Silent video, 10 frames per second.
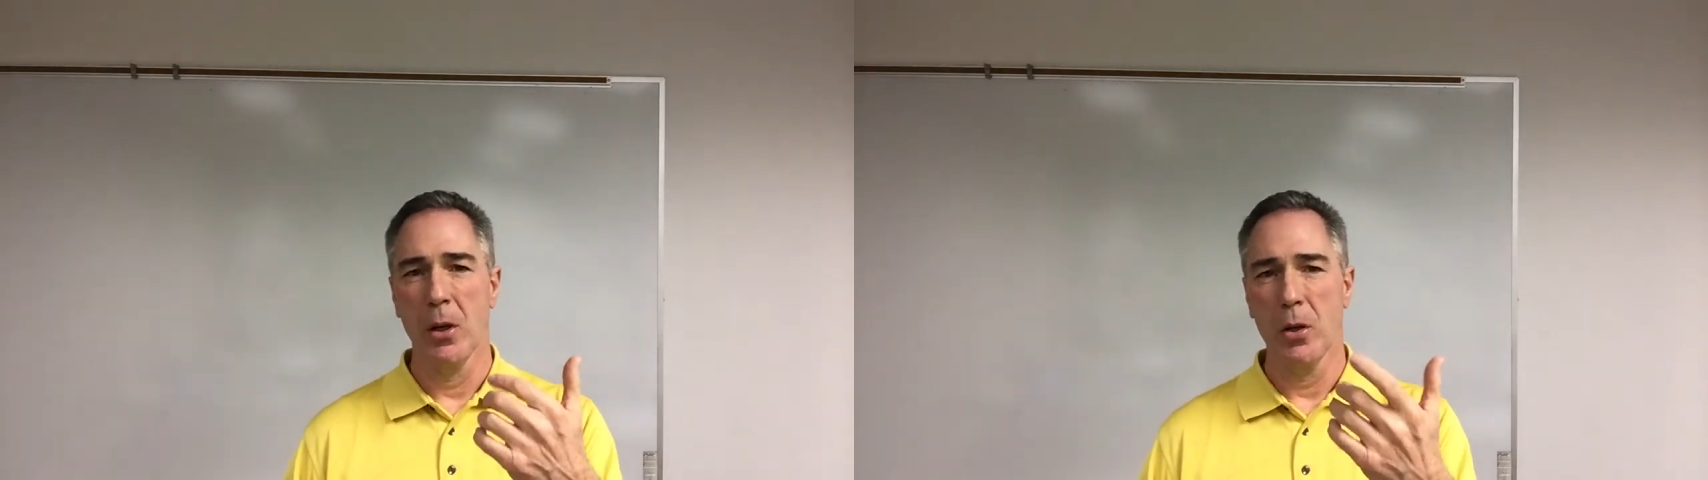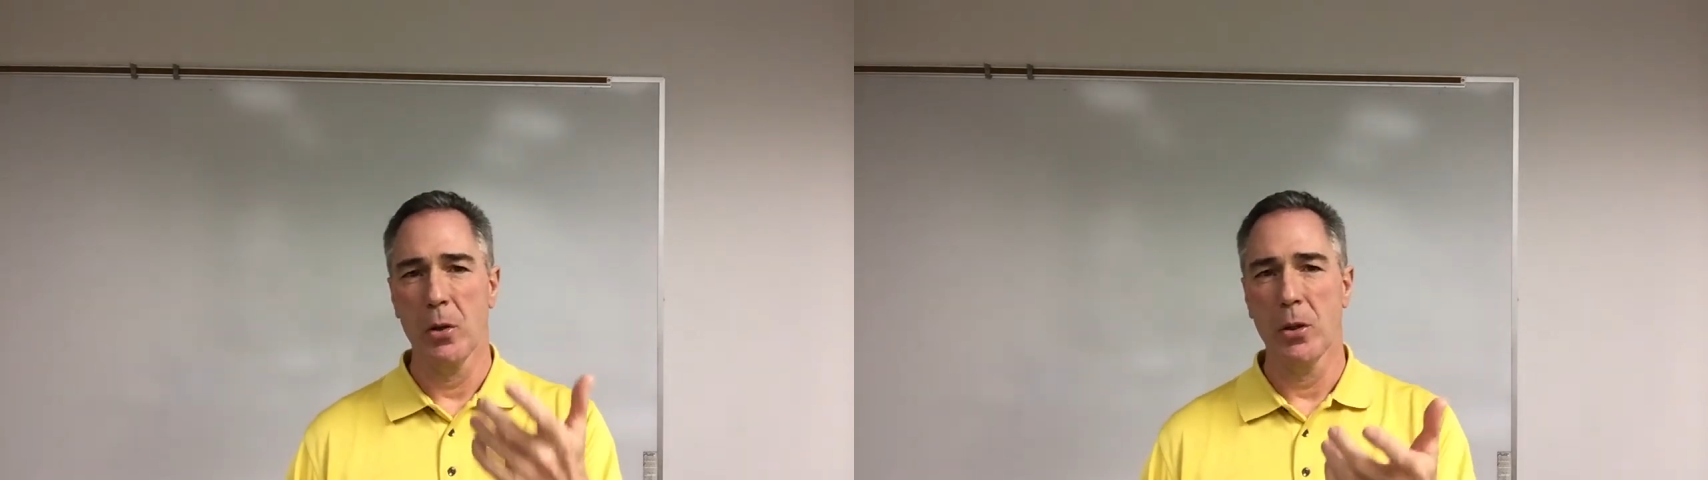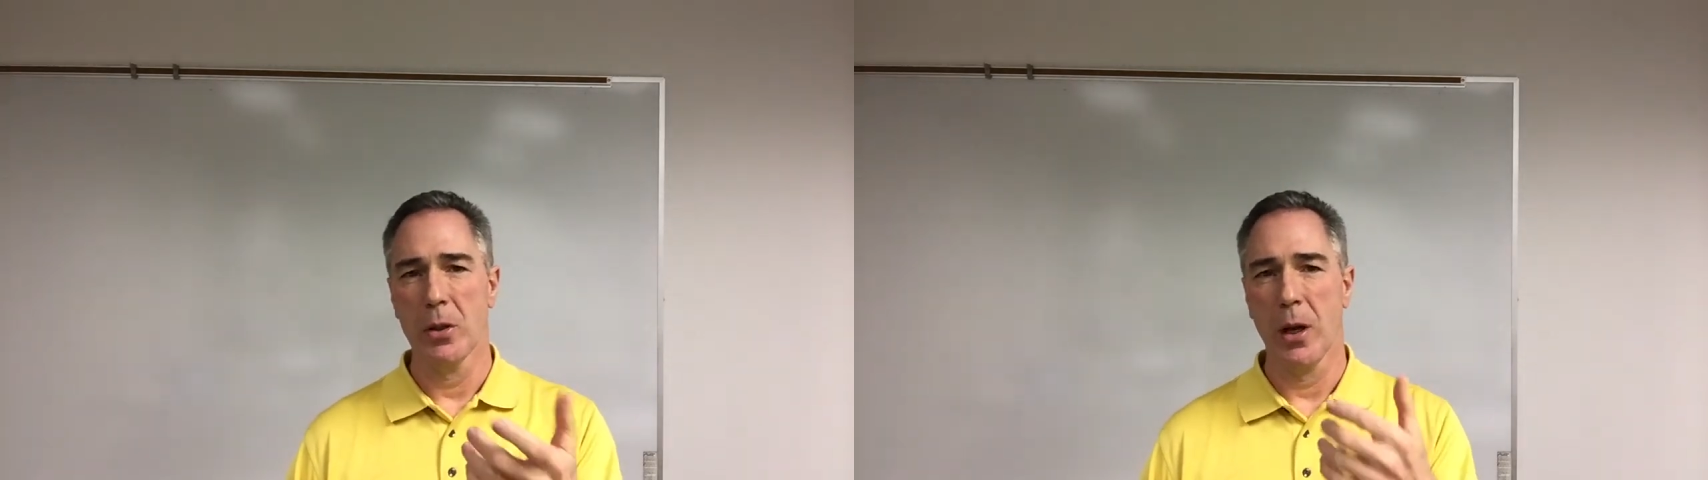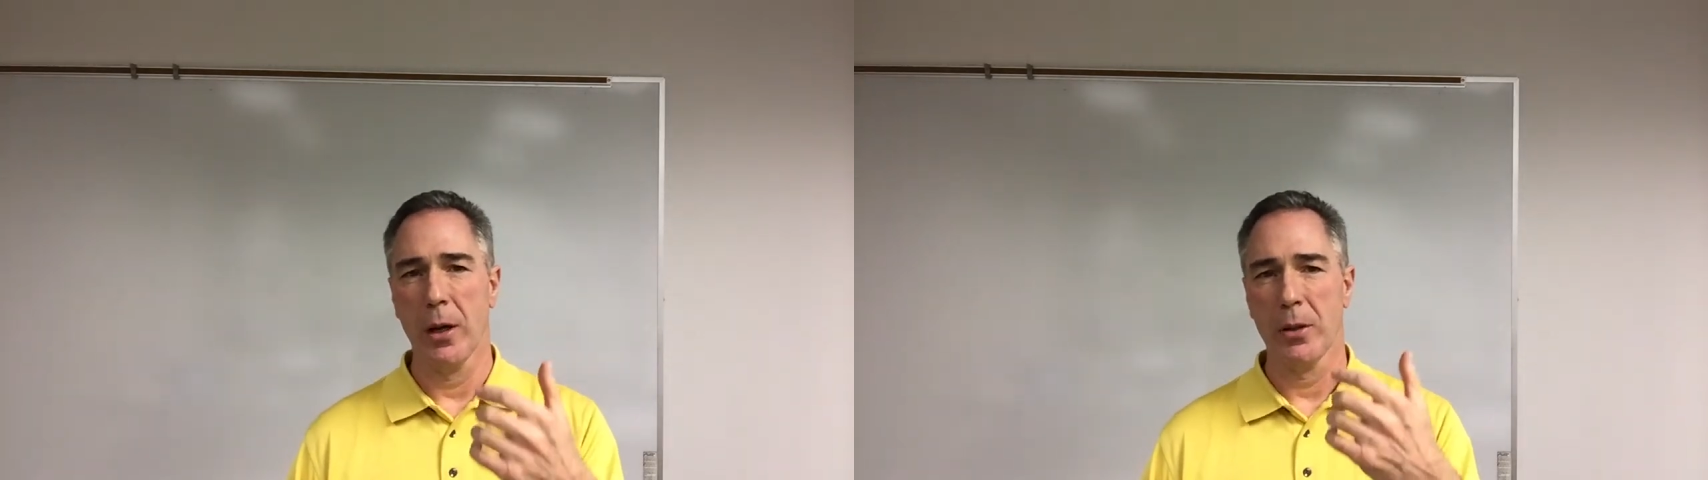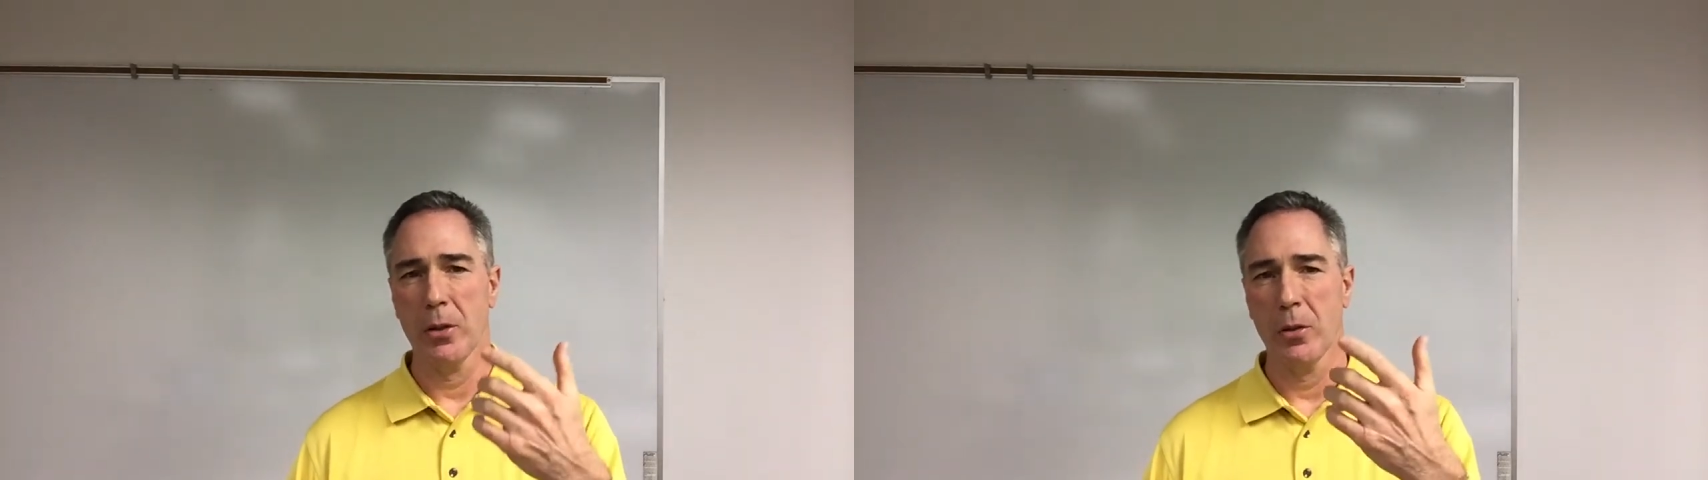who you
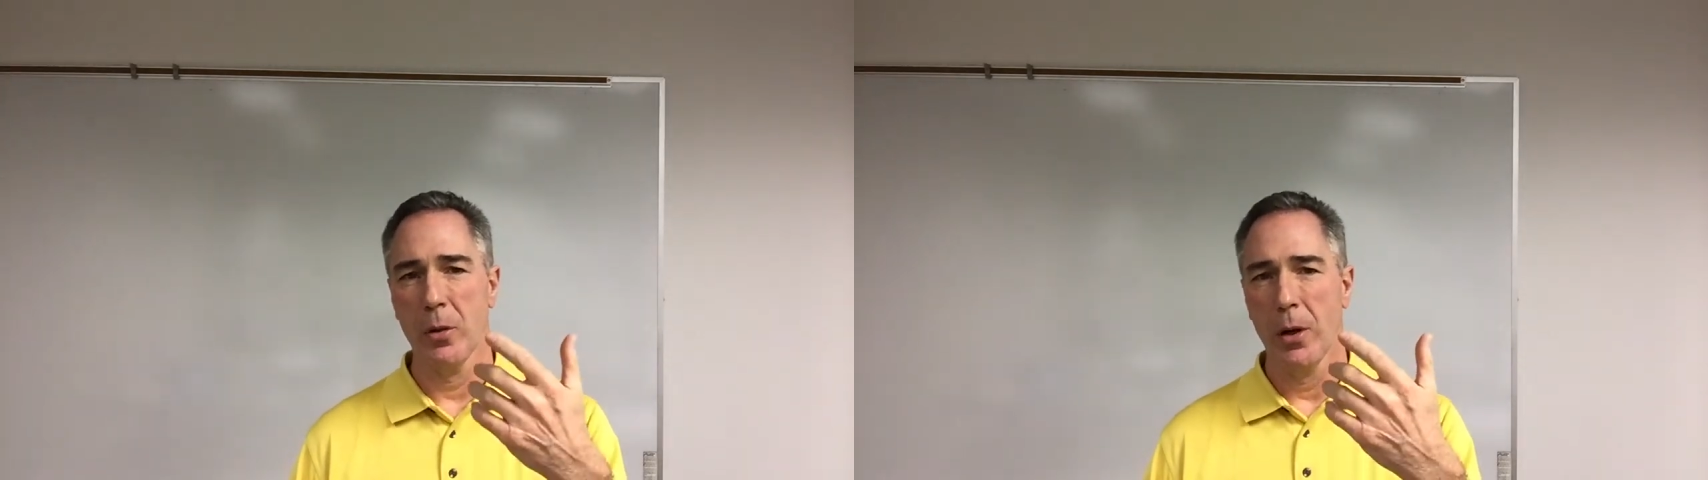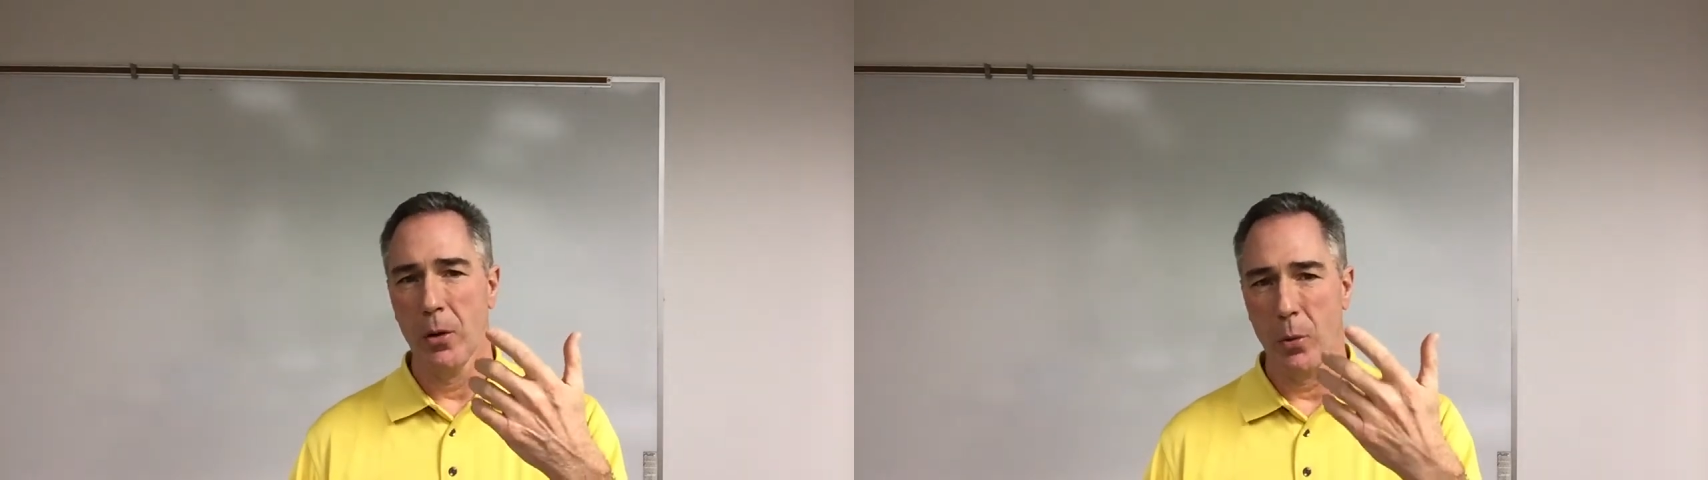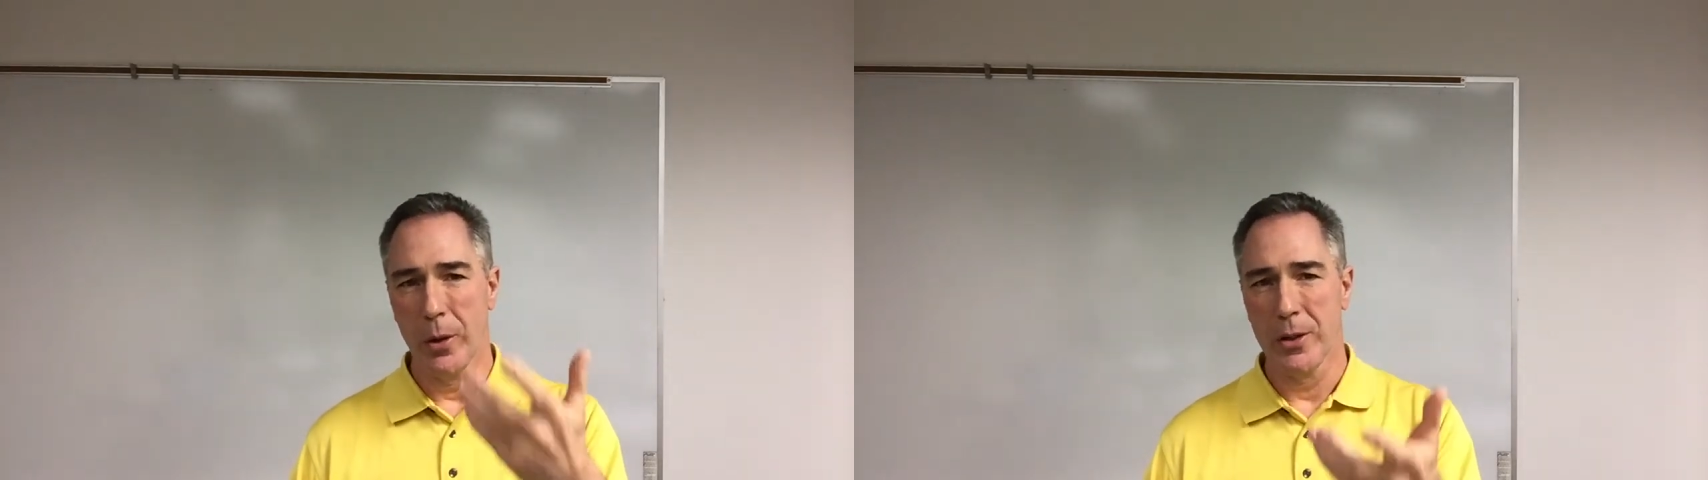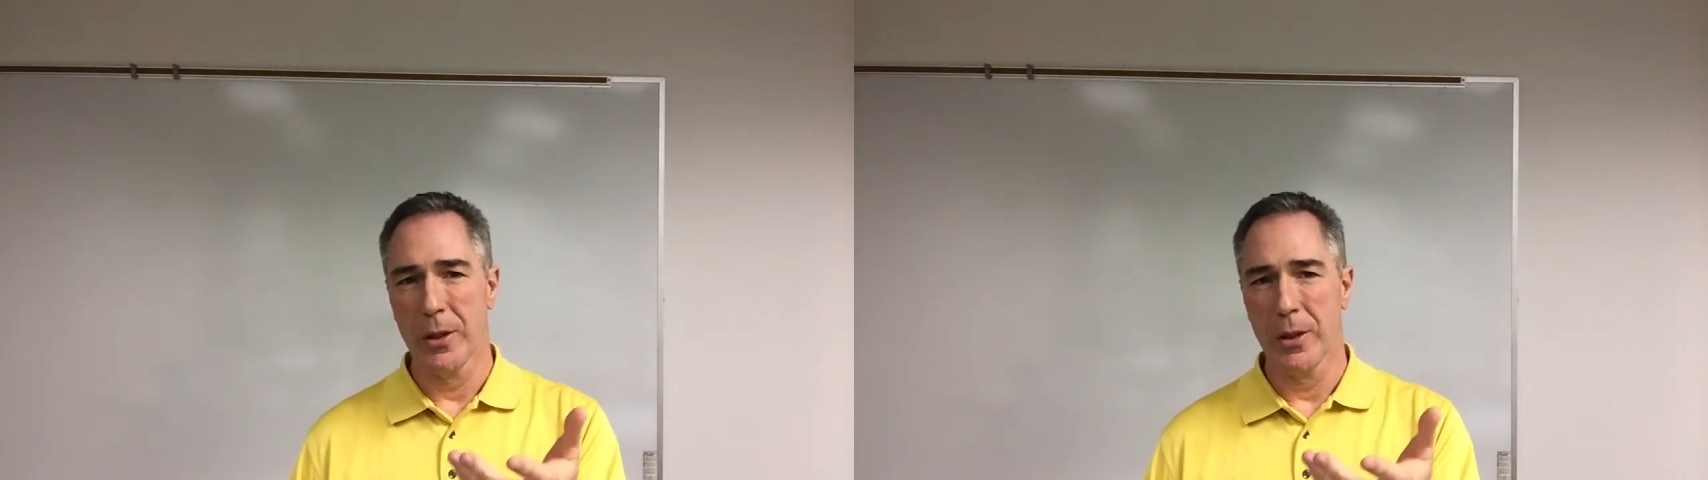talked to, what